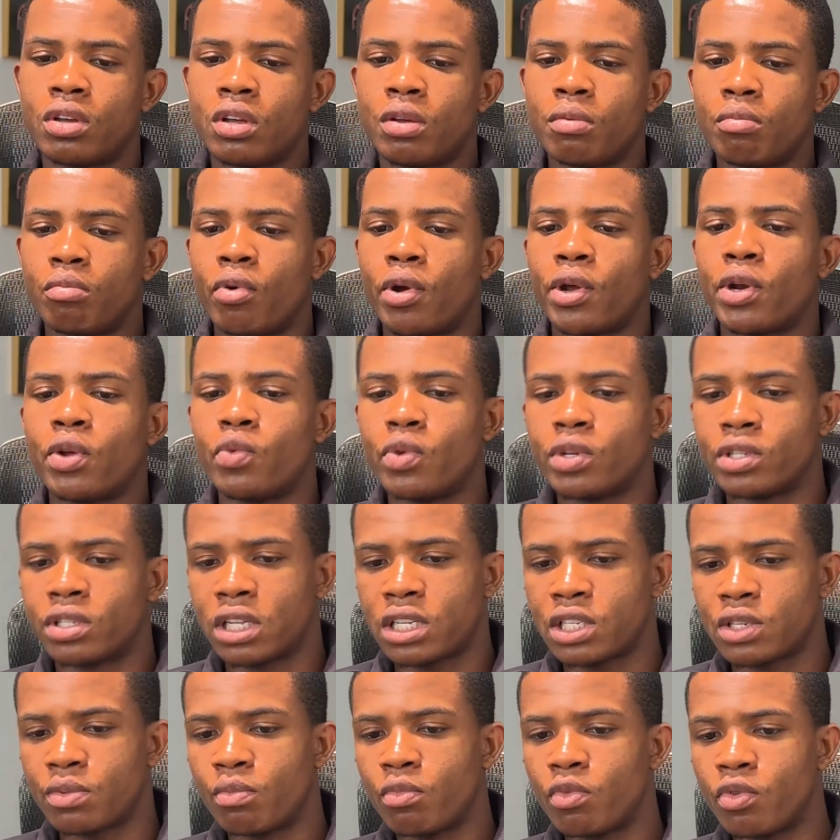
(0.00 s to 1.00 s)
But anyways,
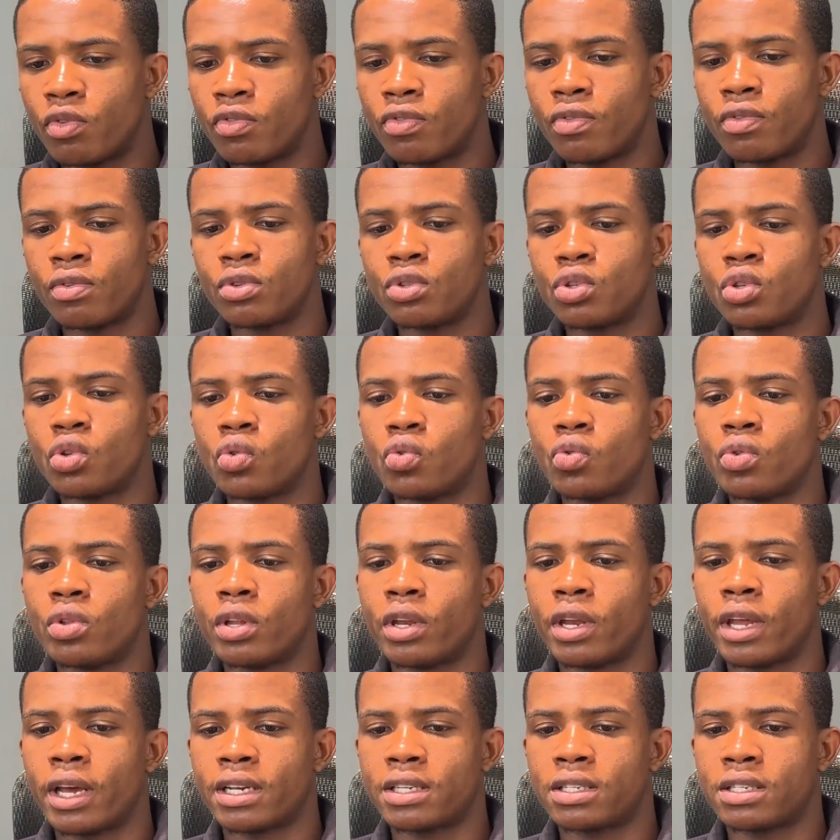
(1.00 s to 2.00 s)
let's move to the
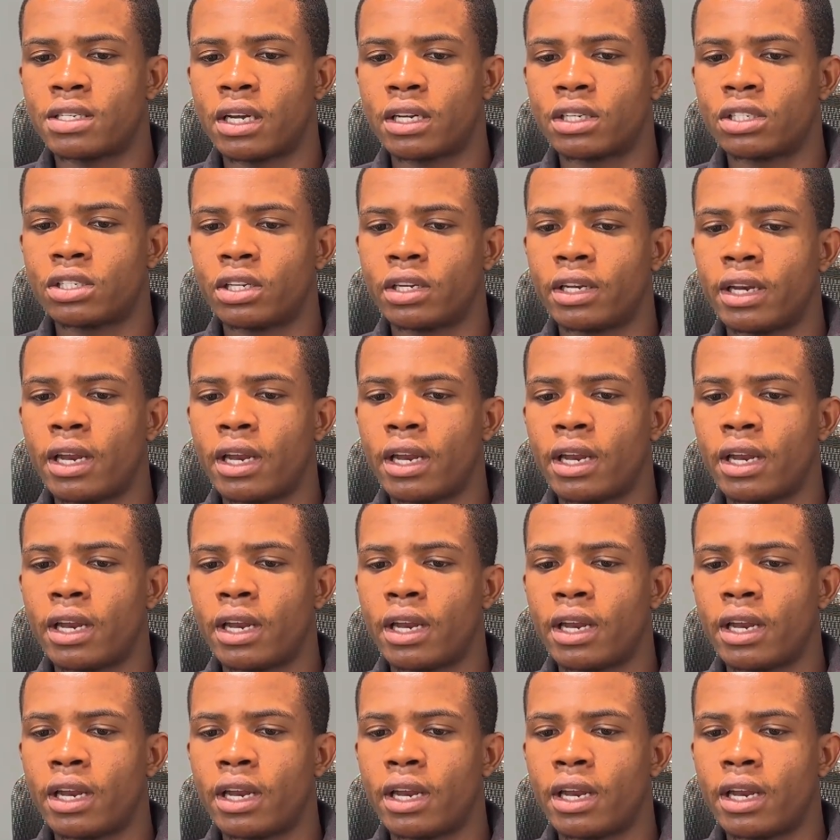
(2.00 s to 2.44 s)
next section.